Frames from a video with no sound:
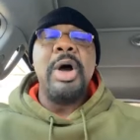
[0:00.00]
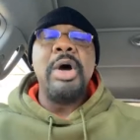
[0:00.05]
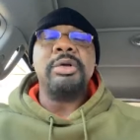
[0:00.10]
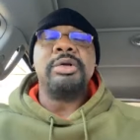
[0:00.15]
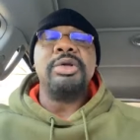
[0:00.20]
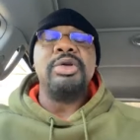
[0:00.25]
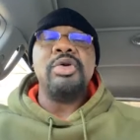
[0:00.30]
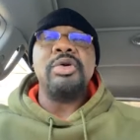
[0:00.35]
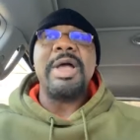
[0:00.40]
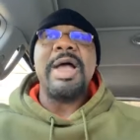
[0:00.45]

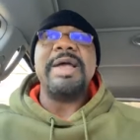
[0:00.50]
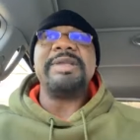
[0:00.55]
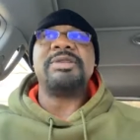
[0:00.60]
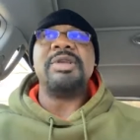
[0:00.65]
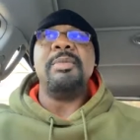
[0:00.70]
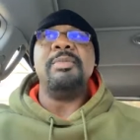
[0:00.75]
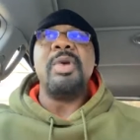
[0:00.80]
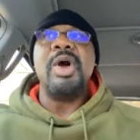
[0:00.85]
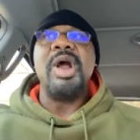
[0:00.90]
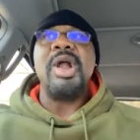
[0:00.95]
Both of you
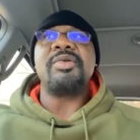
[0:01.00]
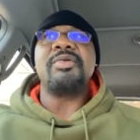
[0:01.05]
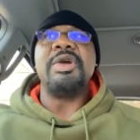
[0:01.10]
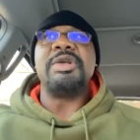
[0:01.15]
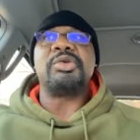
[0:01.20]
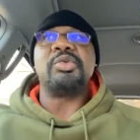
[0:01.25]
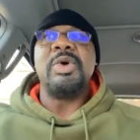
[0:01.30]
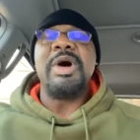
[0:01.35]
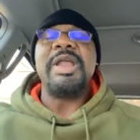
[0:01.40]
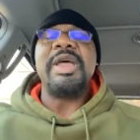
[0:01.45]
guys are
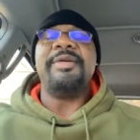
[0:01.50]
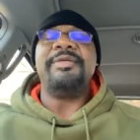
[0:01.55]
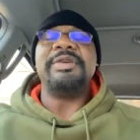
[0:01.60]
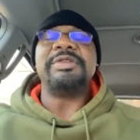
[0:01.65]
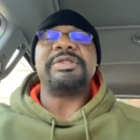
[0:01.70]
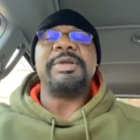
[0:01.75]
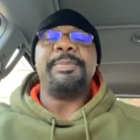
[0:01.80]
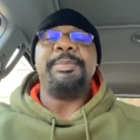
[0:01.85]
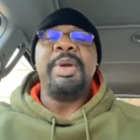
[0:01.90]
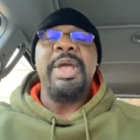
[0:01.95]
murderers.
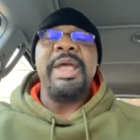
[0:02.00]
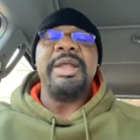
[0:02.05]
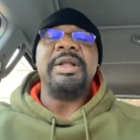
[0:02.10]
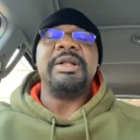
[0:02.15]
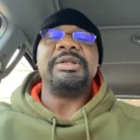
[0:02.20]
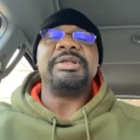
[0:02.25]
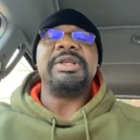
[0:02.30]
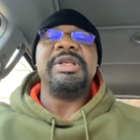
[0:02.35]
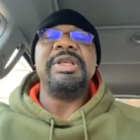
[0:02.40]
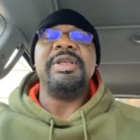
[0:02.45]
Whatever's the
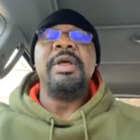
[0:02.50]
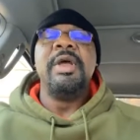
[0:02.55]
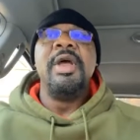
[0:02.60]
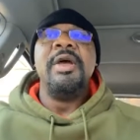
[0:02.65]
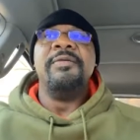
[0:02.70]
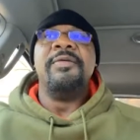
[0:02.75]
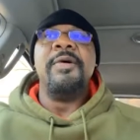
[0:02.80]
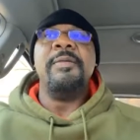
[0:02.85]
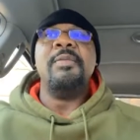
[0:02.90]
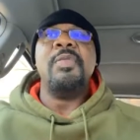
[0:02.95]
penalty
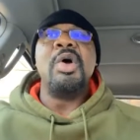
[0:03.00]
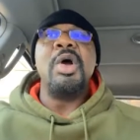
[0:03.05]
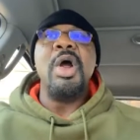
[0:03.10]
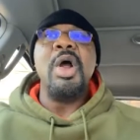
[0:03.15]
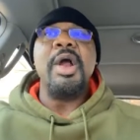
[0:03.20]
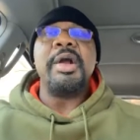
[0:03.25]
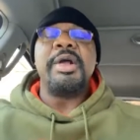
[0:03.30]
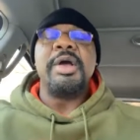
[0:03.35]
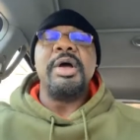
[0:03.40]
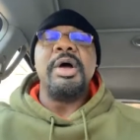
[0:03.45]
for
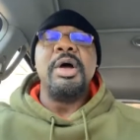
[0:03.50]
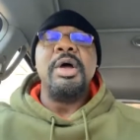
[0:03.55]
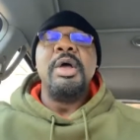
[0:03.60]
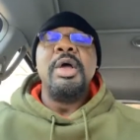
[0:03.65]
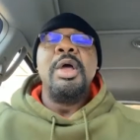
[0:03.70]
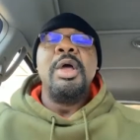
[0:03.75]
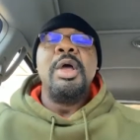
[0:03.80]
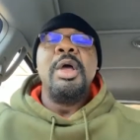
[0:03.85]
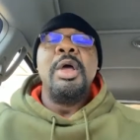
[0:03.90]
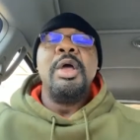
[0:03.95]
murder,
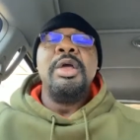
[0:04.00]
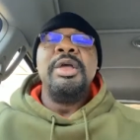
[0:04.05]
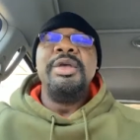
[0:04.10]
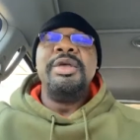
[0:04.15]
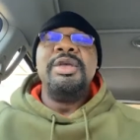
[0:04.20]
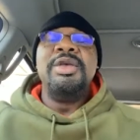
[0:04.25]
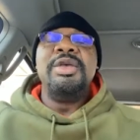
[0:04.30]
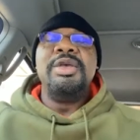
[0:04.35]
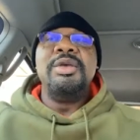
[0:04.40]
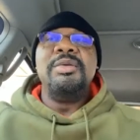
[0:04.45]

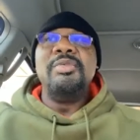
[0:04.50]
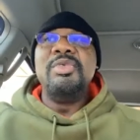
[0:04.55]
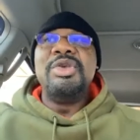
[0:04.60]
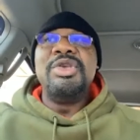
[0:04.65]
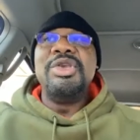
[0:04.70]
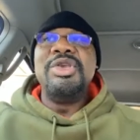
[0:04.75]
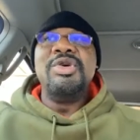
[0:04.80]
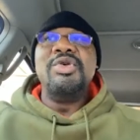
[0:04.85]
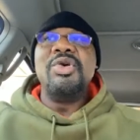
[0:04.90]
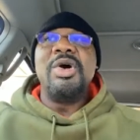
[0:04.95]

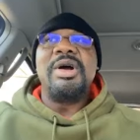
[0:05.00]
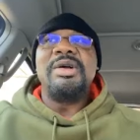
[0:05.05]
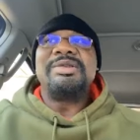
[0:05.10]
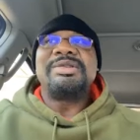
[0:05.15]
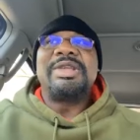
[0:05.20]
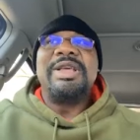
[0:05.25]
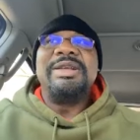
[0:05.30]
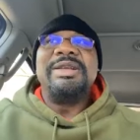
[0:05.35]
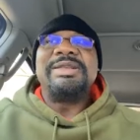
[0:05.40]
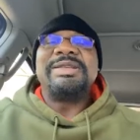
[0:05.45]
you are
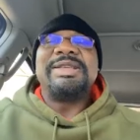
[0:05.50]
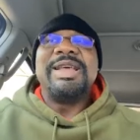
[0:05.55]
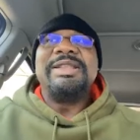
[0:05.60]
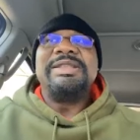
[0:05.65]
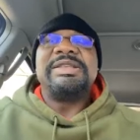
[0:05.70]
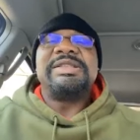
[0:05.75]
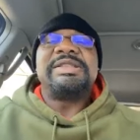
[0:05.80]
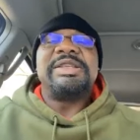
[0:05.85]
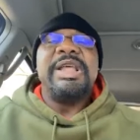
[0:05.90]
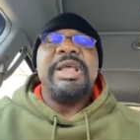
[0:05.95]
going to
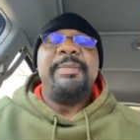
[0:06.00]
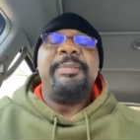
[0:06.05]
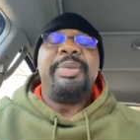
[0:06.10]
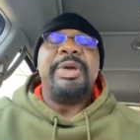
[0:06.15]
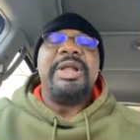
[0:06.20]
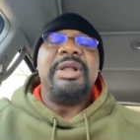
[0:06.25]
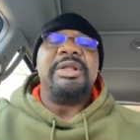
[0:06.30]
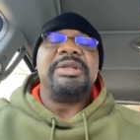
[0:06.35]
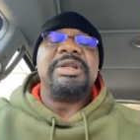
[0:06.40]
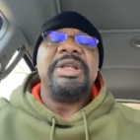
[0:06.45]
get the same
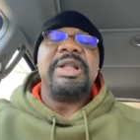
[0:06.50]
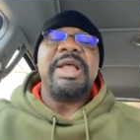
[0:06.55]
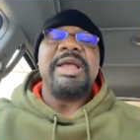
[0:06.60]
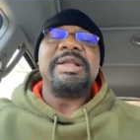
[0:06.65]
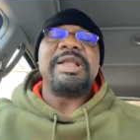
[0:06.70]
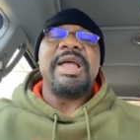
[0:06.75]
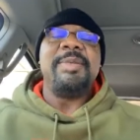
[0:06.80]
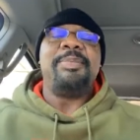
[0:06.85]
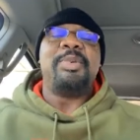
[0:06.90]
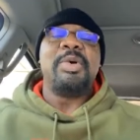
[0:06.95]
penalty
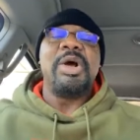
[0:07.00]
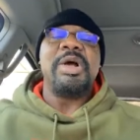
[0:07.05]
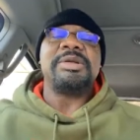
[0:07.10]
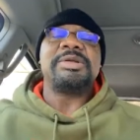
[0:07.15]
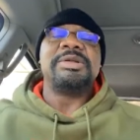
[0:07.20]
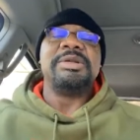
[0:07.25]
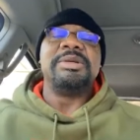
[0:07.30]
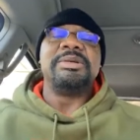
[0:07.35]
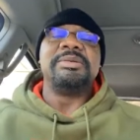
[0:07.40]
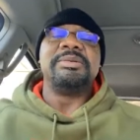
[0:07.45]
like that
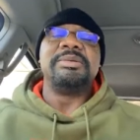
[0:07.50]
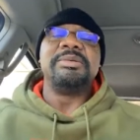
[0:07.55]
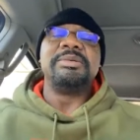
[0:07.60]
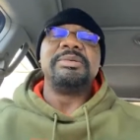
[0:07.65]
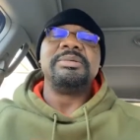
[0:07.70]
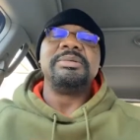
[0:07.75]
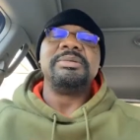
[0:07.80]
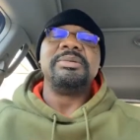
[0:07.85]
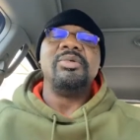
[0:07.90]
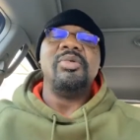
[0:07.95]
person,
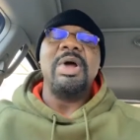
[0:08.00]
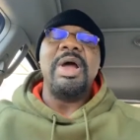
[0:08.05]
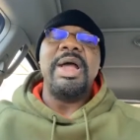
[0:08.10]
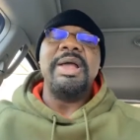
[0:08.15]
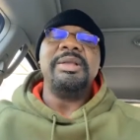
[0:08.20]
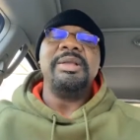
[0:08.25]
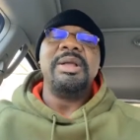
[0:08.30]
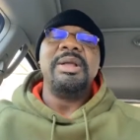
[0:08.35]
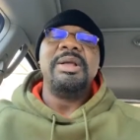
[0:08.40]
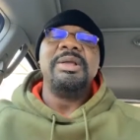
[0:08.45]

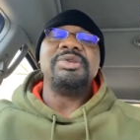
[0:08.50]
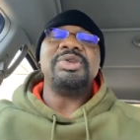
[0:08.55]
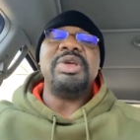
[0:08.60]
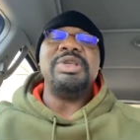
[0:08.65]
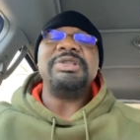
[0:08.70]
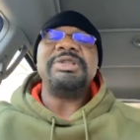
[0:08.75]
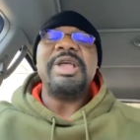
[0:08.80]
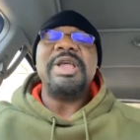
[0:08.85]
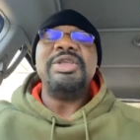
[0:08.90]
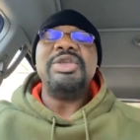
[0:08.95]
right?
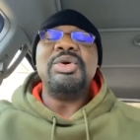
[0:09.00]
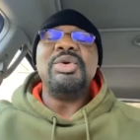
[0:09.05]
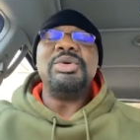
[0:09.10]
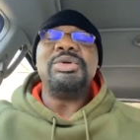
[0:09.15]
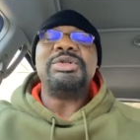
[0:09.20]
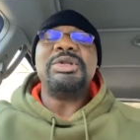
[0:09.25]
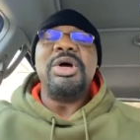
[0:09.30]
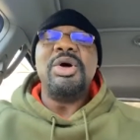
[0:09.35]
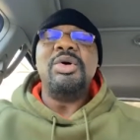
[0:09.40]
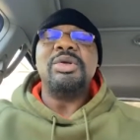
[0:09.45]
So he's saying
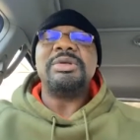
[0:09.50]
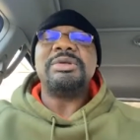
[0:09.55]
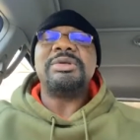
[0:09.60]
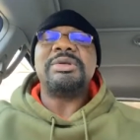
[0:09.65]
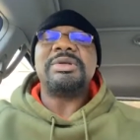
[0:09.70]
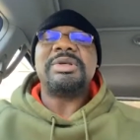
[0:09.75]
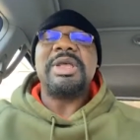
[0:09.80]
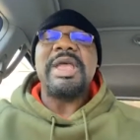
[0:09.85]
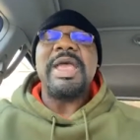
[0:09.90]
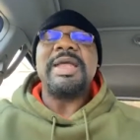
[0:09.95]
you don't
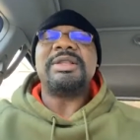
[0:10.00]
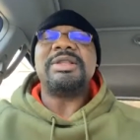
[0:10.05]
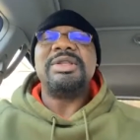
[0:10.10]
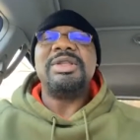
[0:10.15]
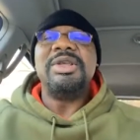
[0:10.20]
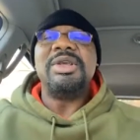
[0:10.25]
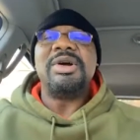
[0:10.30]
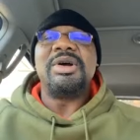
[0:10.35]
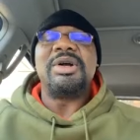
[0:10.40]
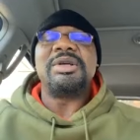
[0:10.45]
get
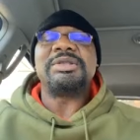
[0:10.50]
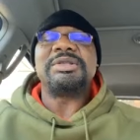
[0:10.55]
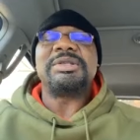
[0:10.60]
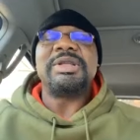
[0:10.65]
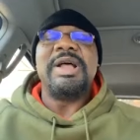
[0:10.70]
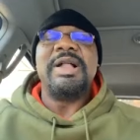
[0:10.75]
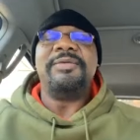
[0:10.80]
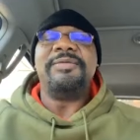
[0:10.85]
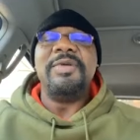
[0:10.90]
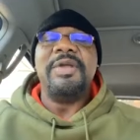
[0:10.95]

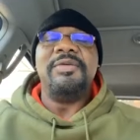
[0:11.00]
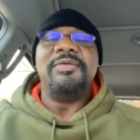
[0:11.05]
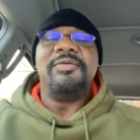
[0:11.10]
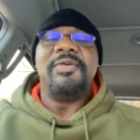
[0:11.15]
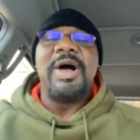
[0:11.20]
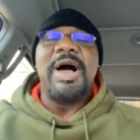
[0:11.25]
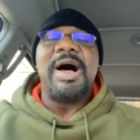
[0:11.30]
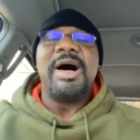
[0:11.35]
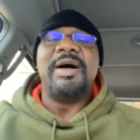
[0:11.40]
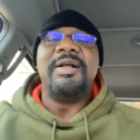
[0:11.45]
yourself
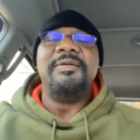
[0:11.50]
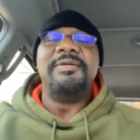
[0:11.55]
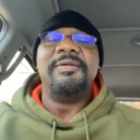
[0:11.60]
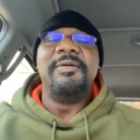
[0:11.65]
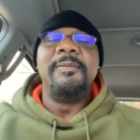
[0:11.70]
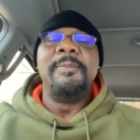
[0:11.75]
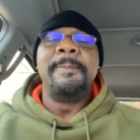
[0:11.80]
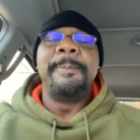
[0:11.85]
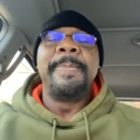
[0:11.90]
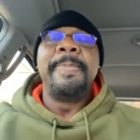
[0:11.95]

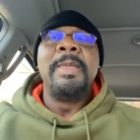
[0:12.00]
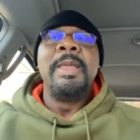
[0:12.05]
involved